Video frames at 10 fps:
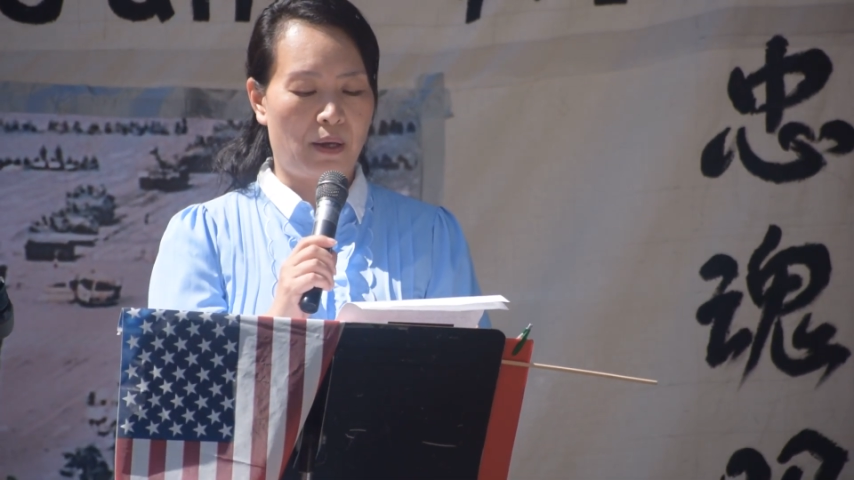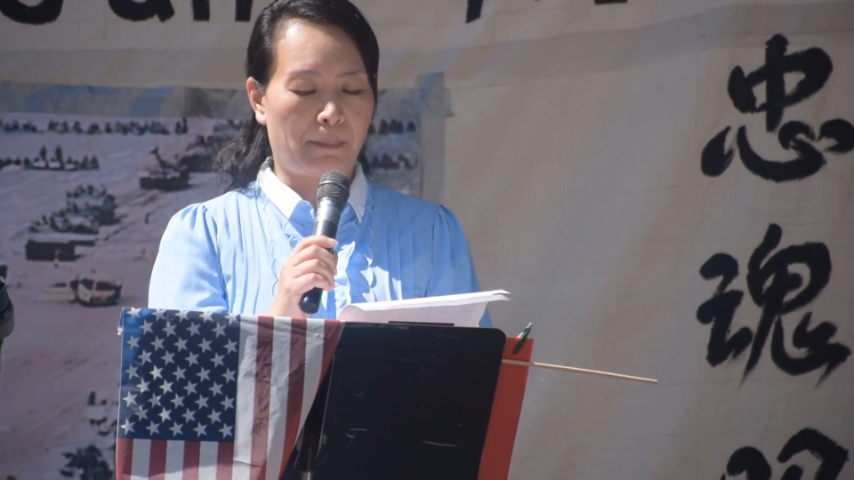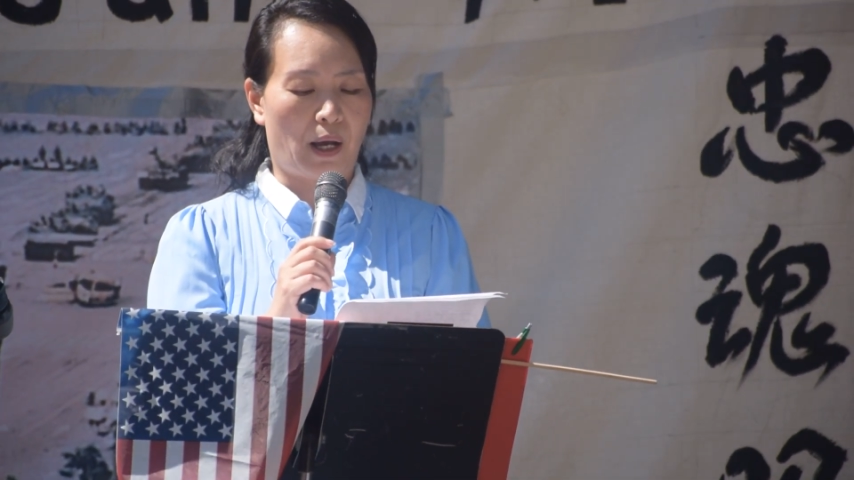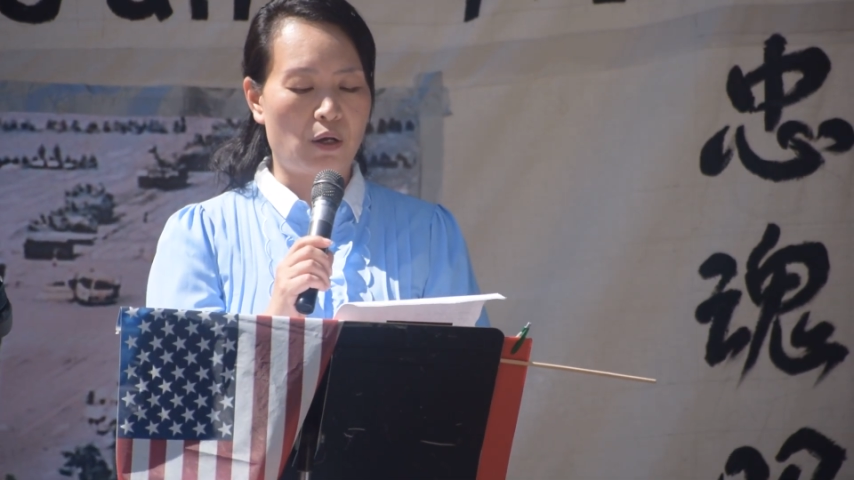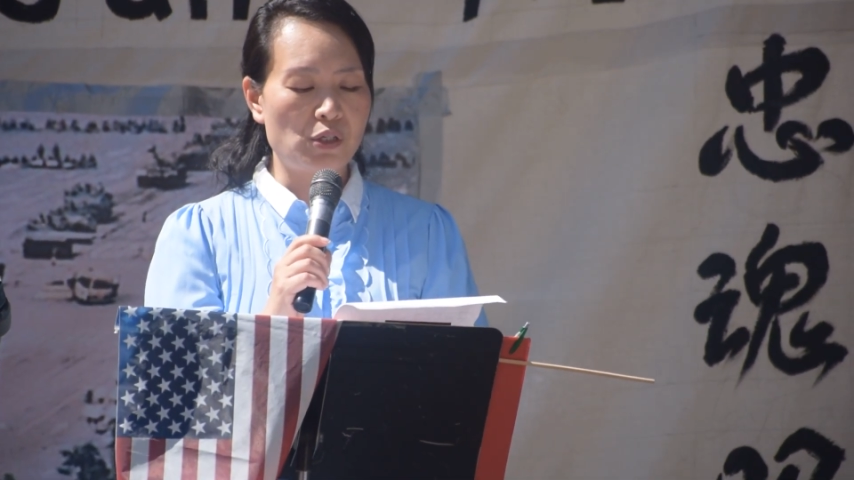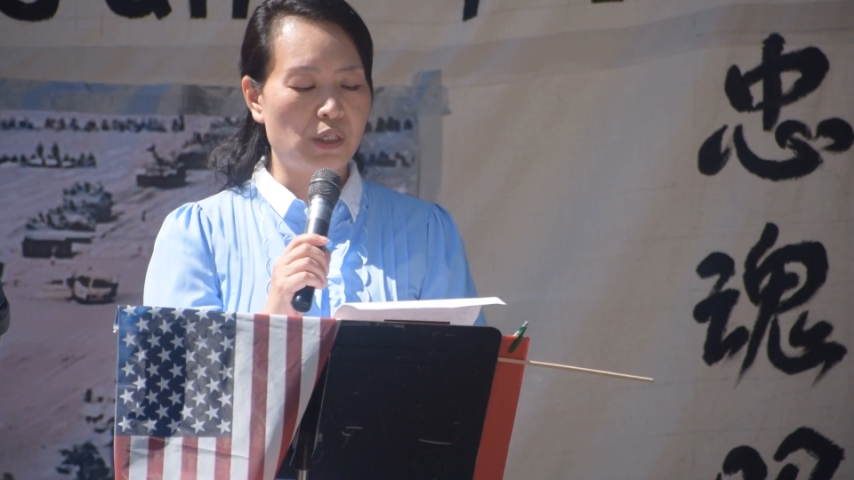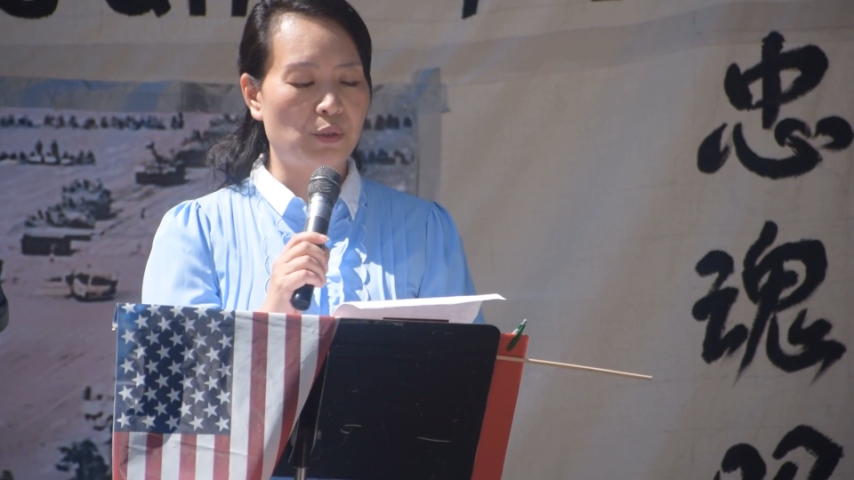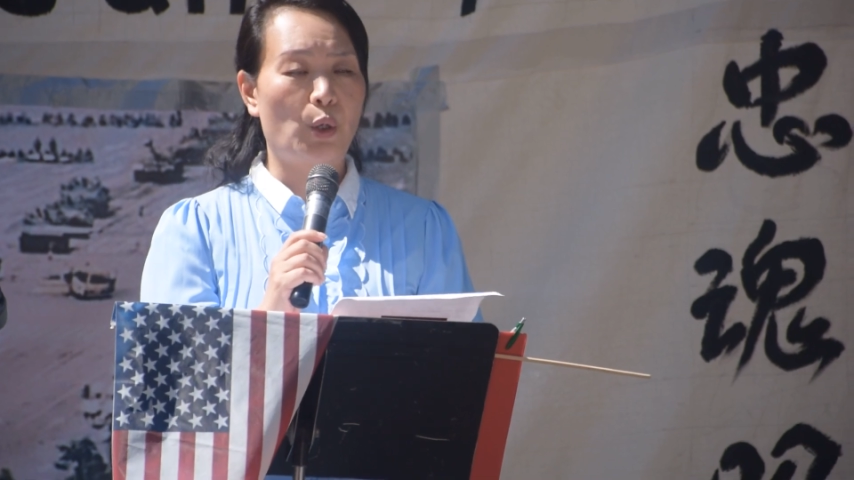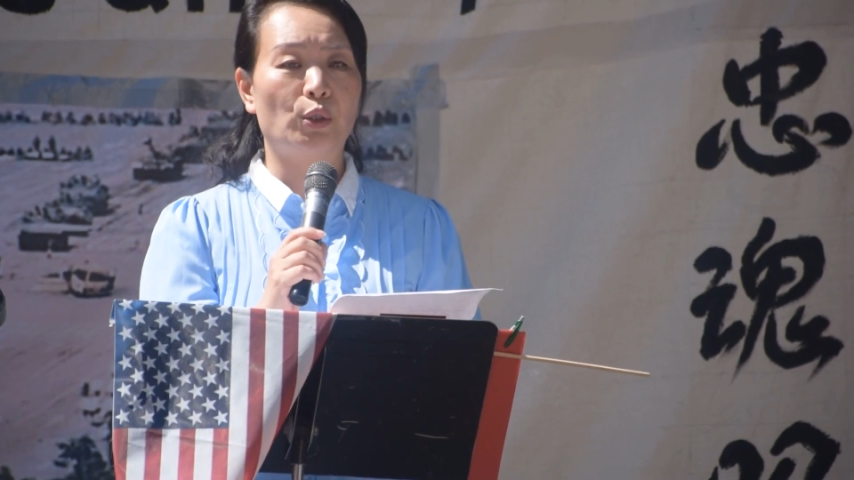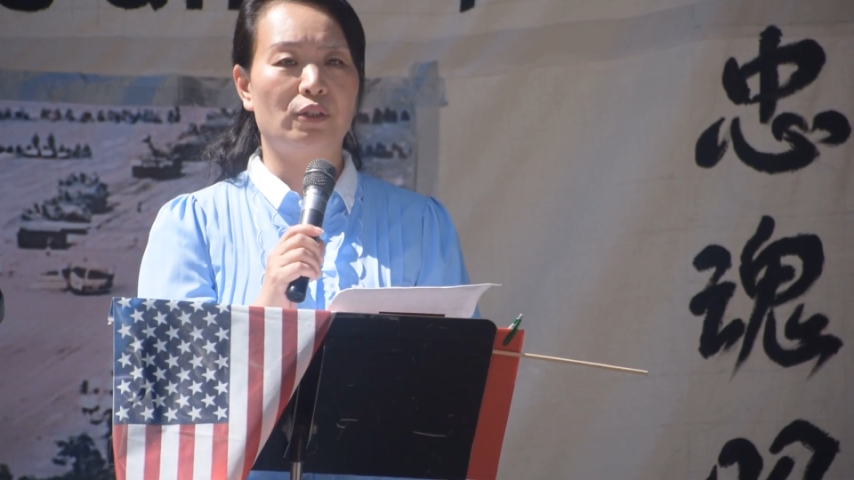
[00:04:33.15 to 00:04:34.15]
but
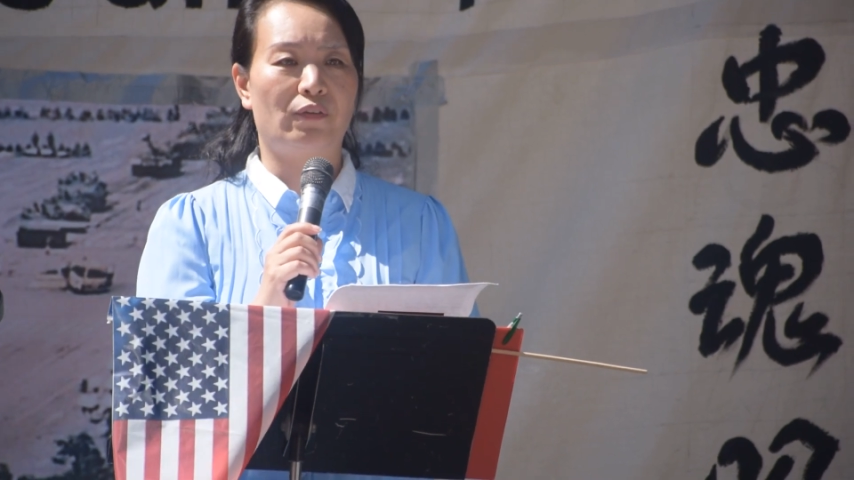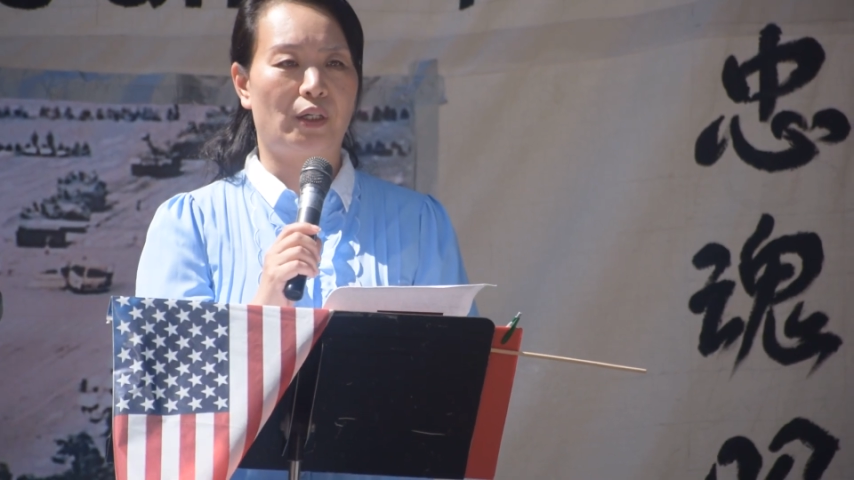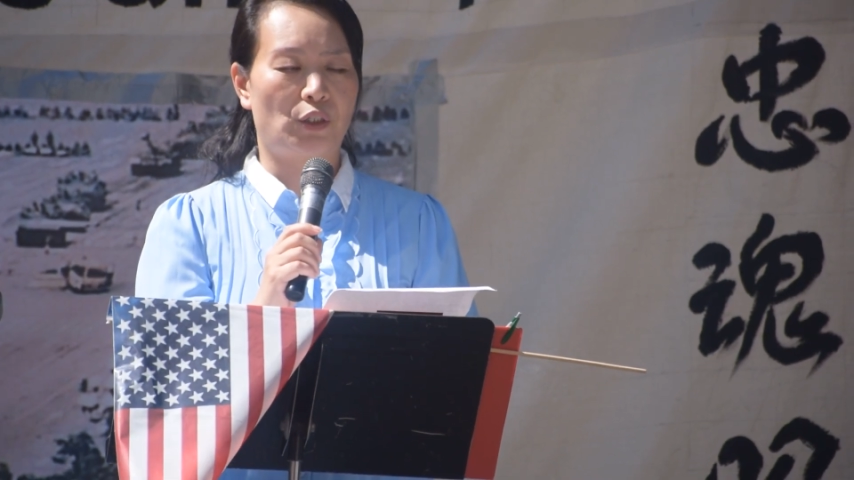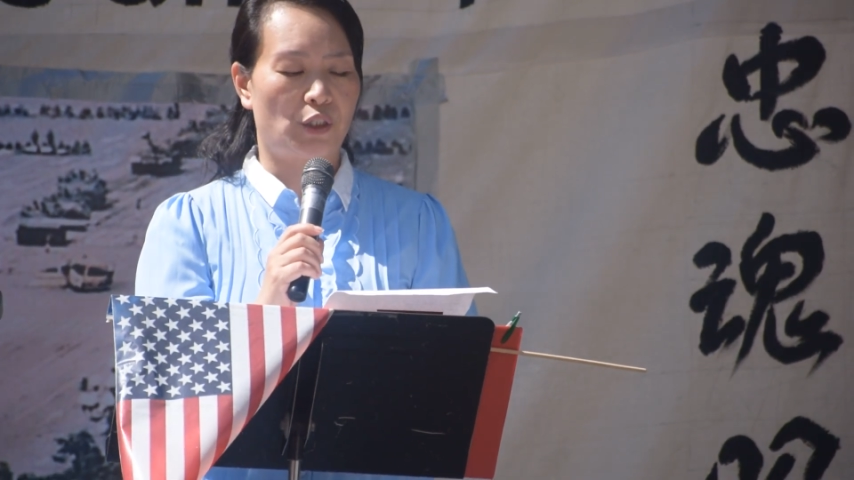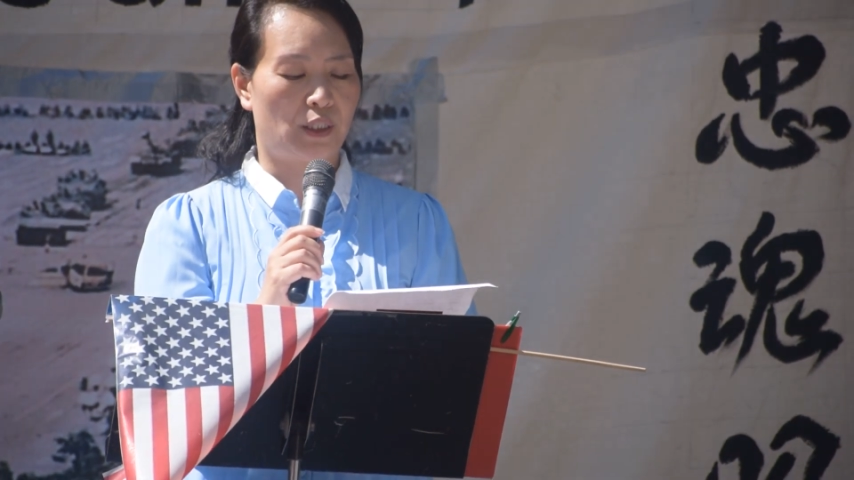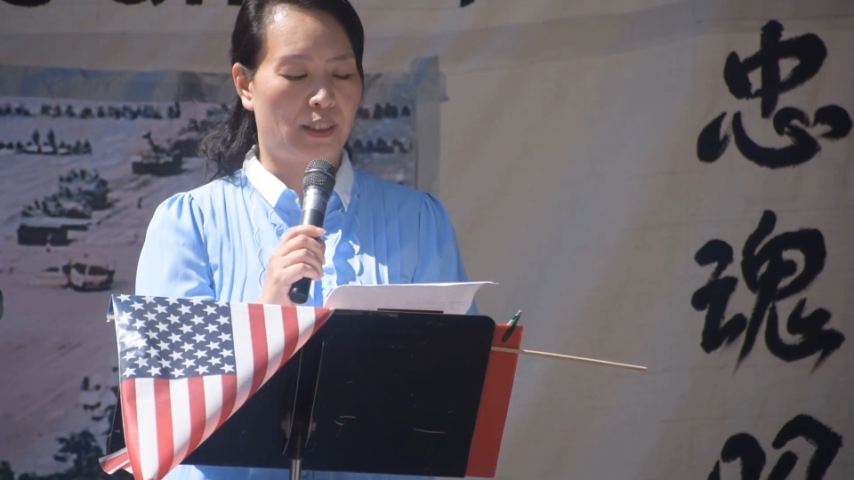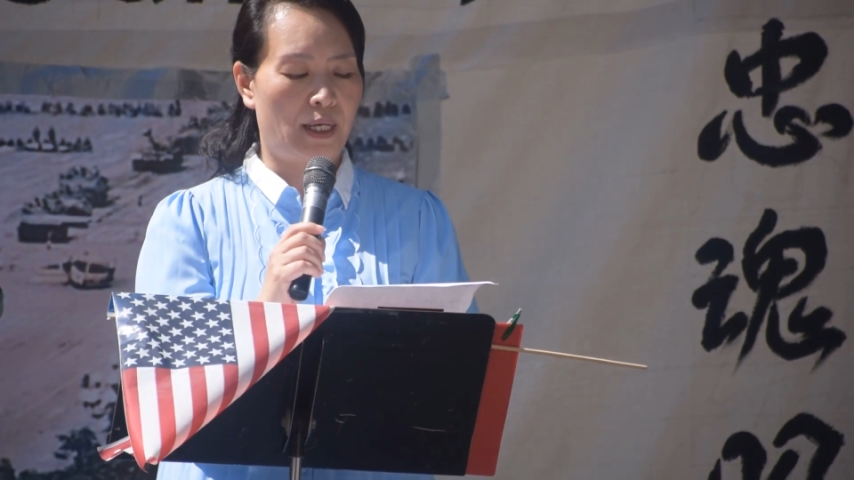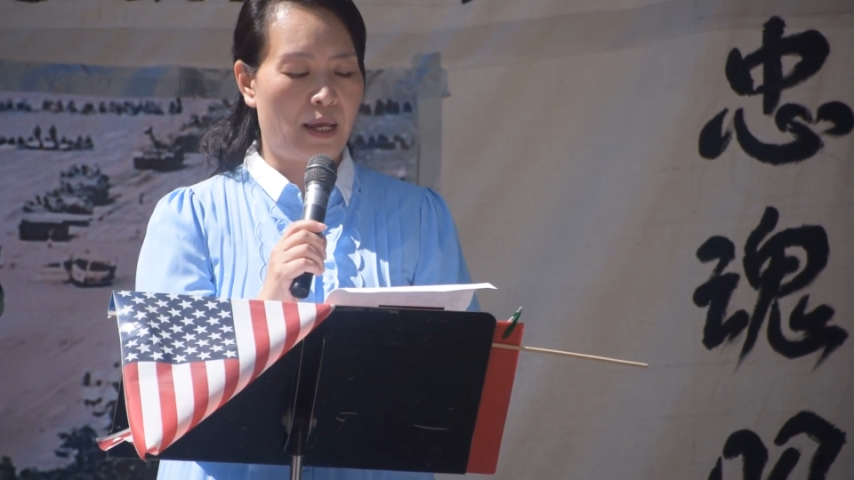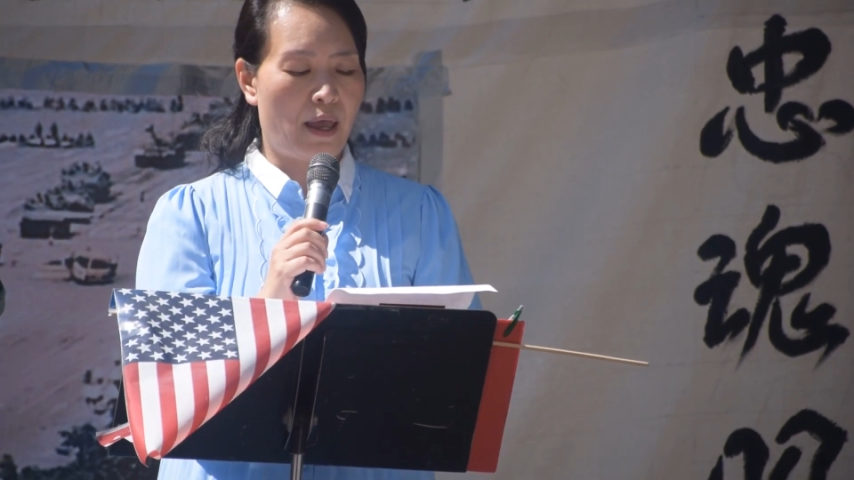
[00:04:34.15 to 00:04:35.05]
also cultivation